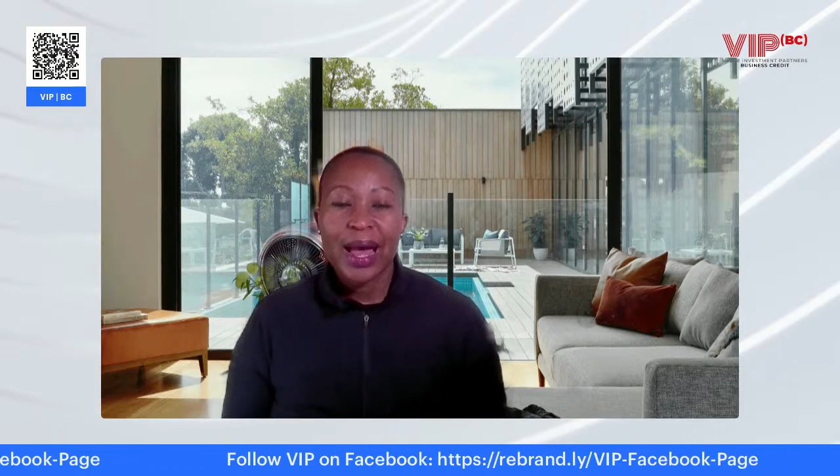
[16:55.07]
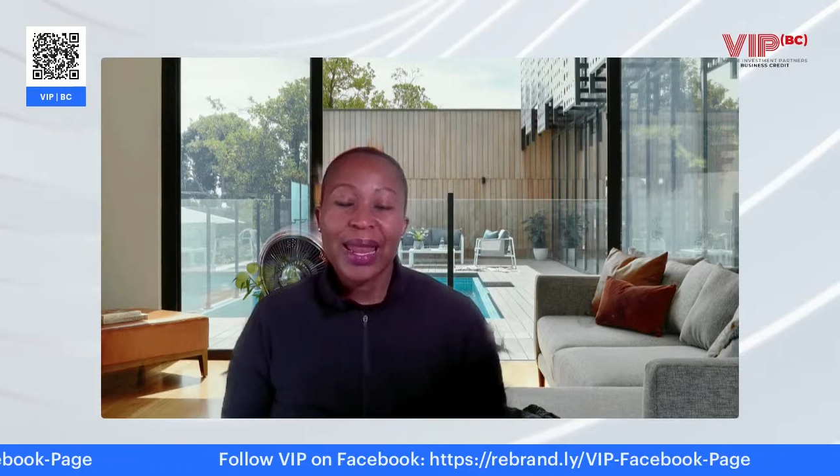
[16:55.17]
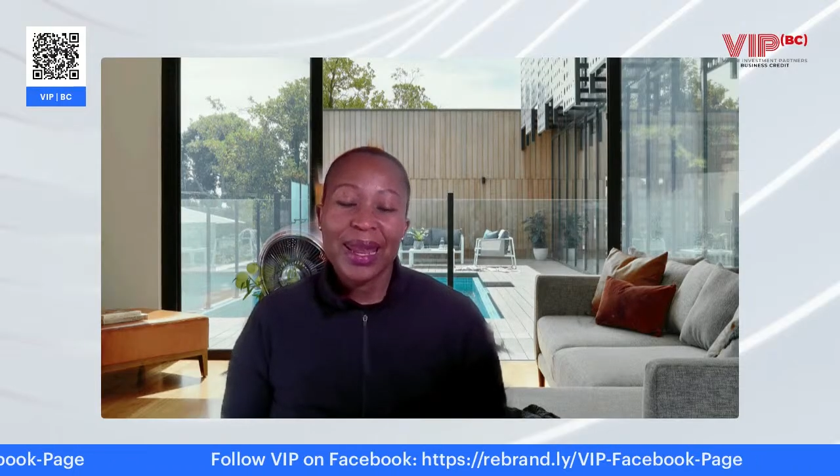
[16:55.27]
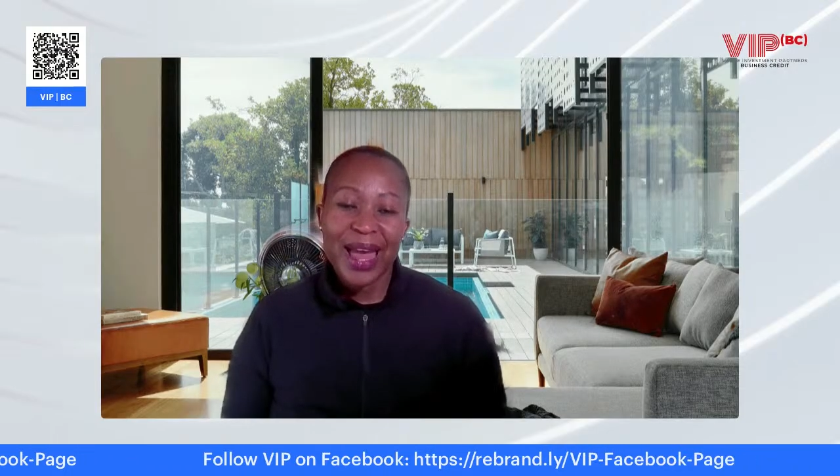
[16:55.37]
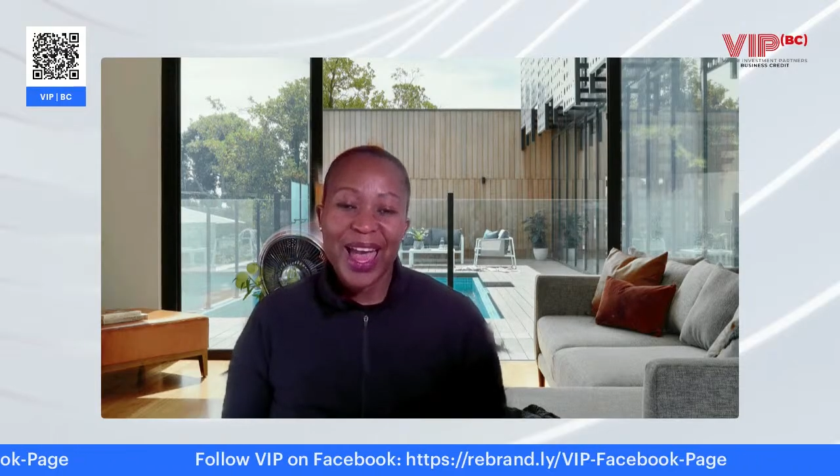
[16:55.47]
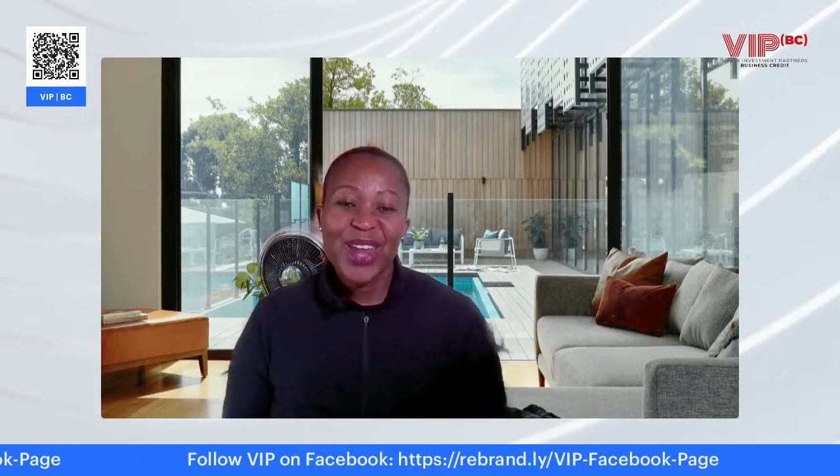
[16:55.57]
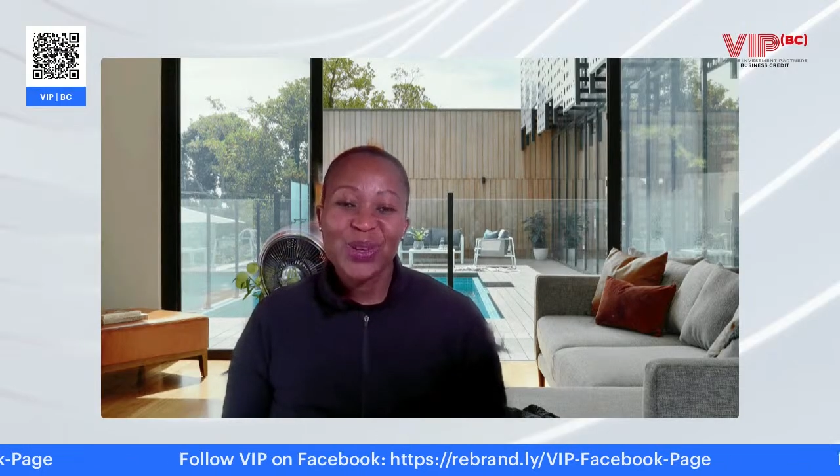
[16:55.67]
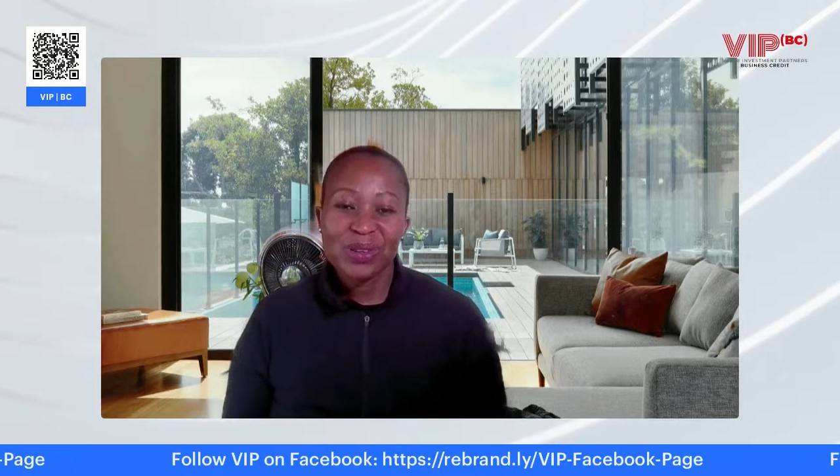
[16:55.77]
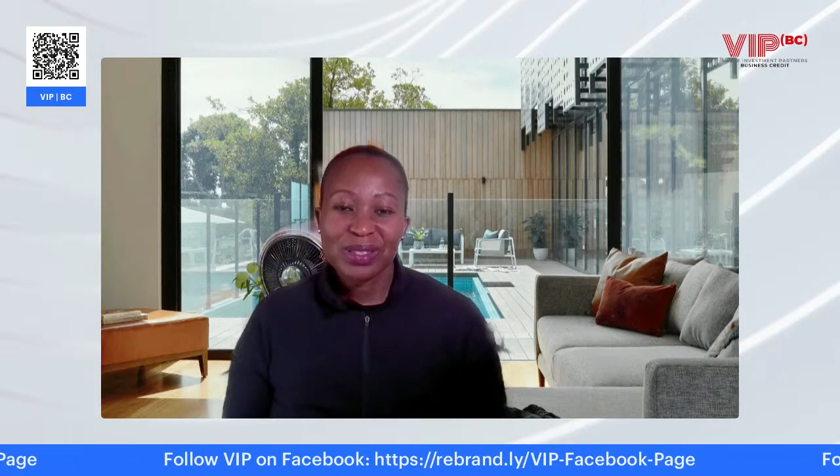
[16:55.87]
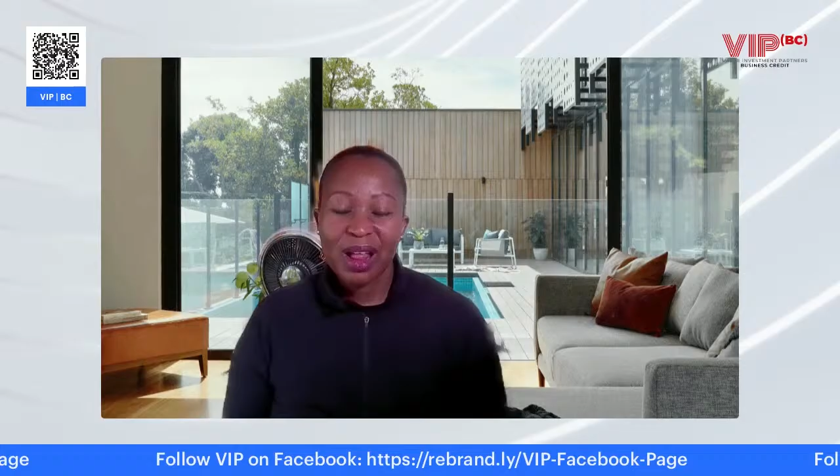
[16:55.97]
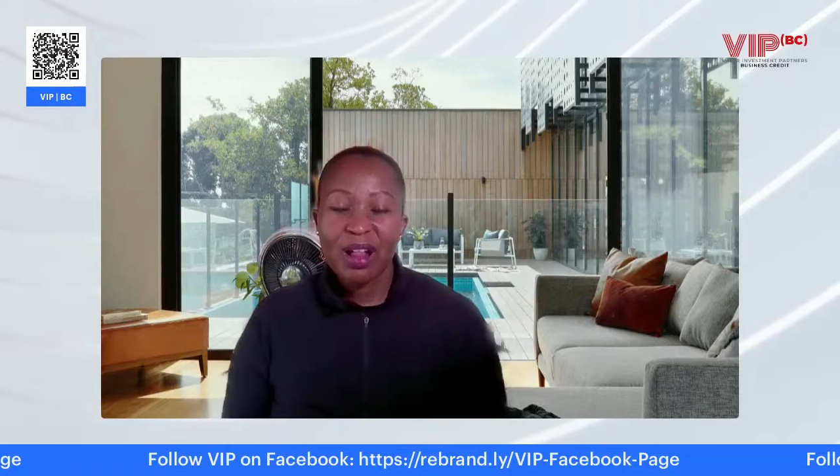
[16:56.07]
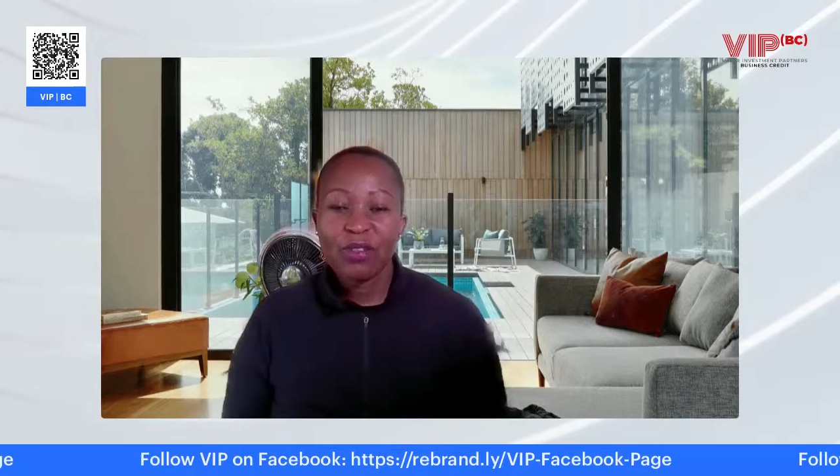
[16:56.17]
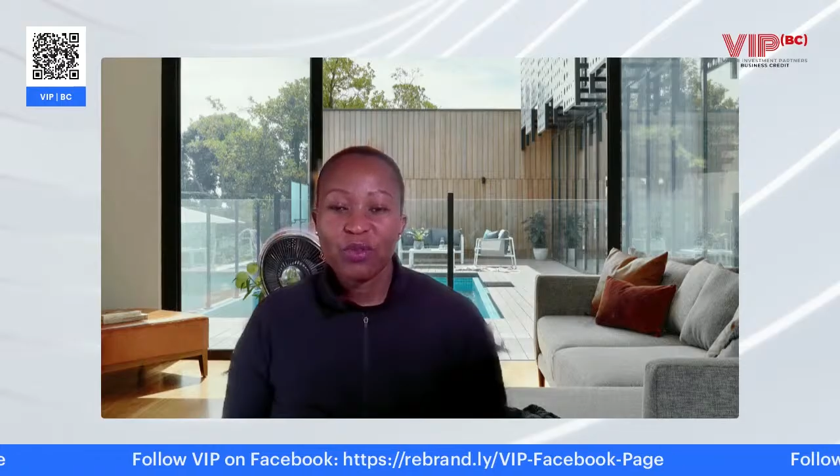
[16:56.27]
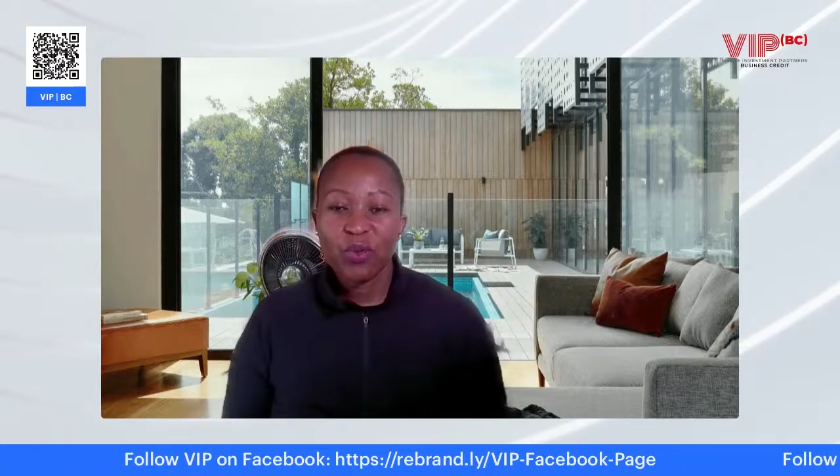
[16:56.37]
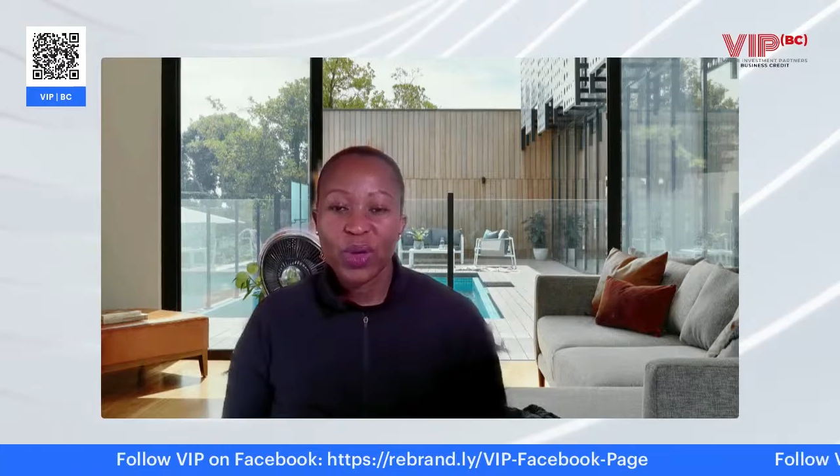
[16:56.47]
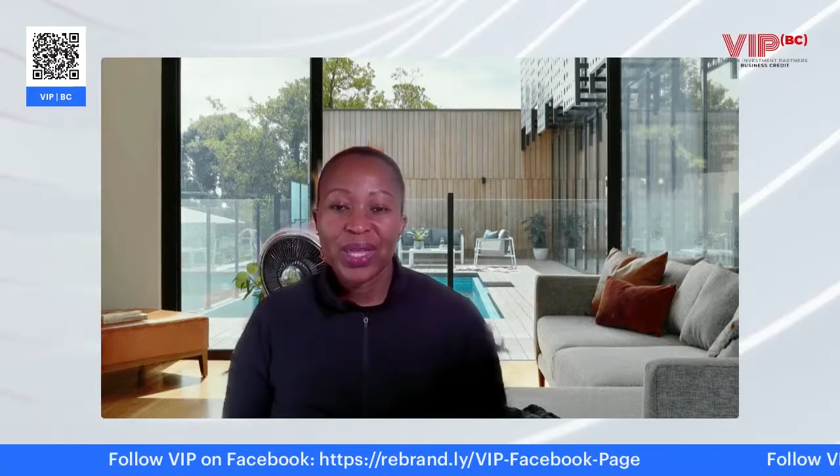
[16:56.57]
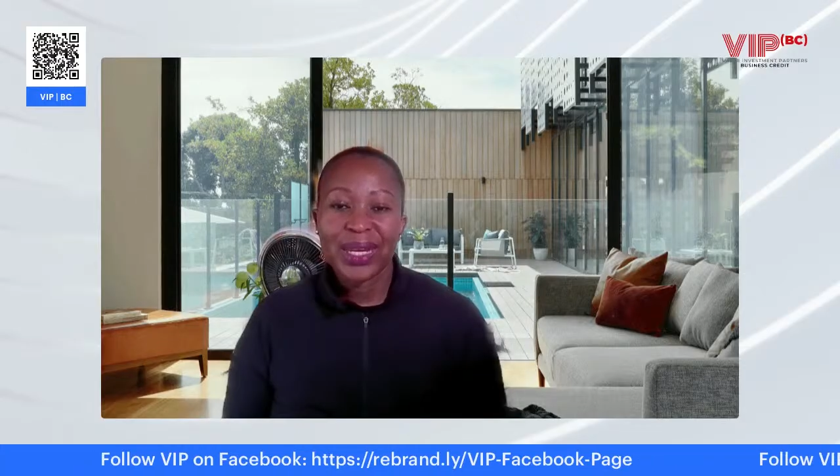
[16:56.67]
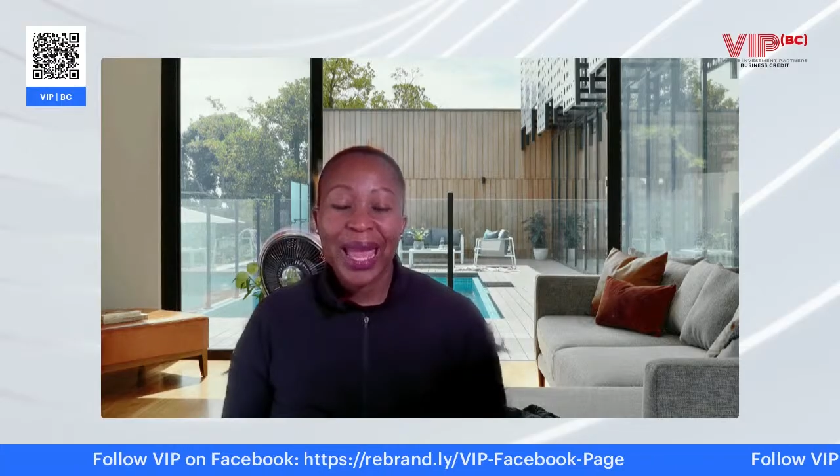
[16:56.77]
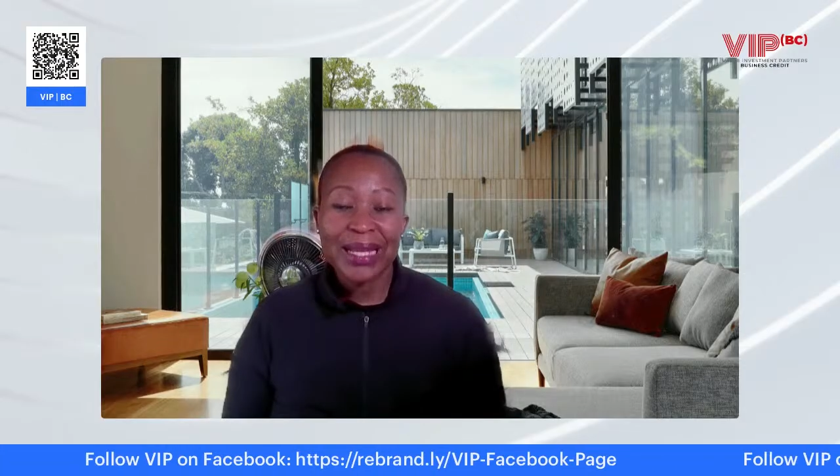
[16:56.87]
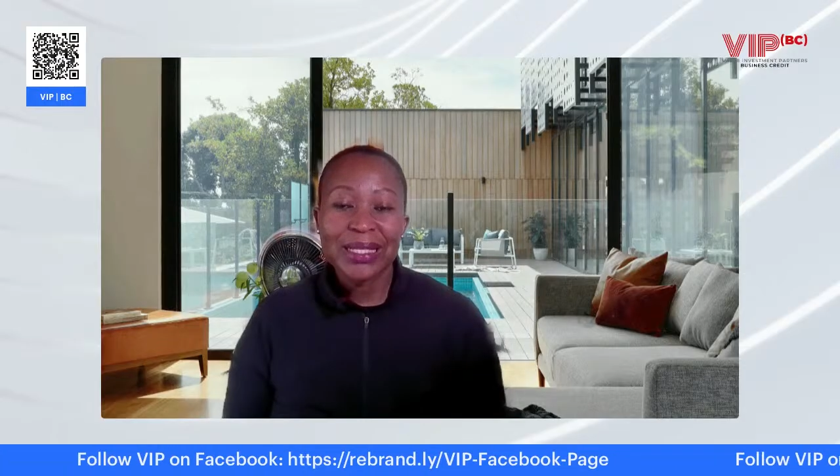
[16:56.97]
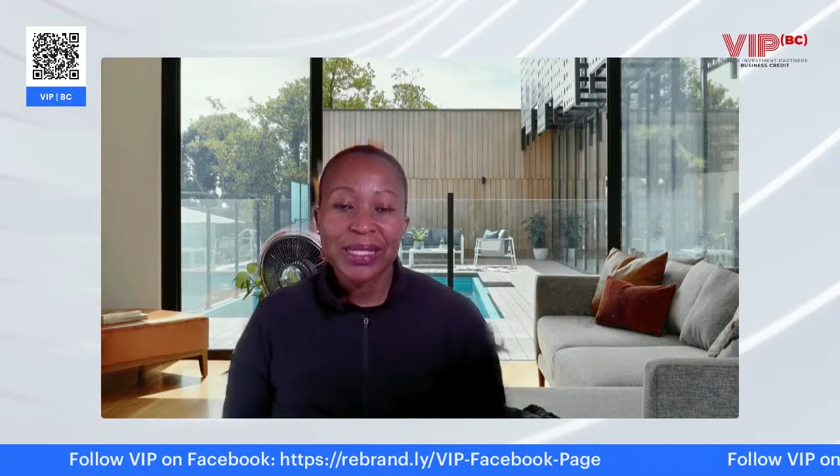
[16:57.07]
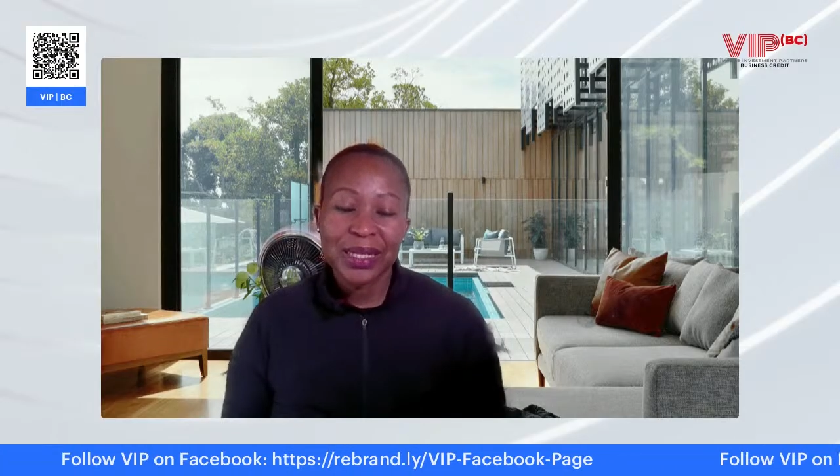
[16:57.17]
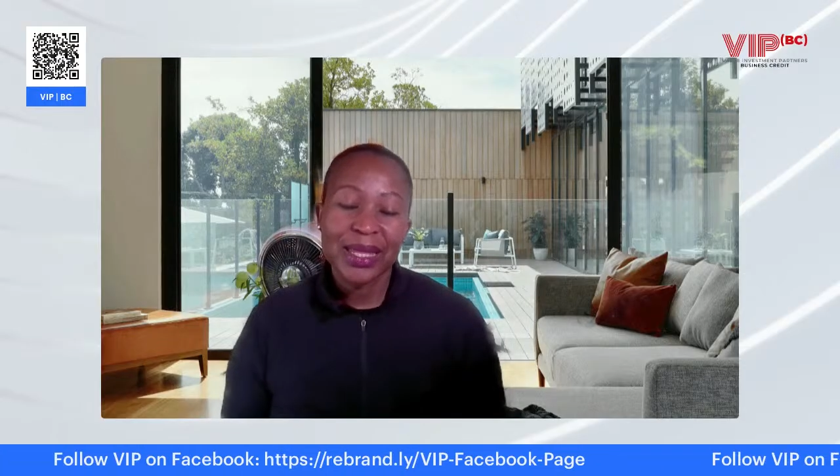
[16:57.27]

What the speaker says: align yourself with an entity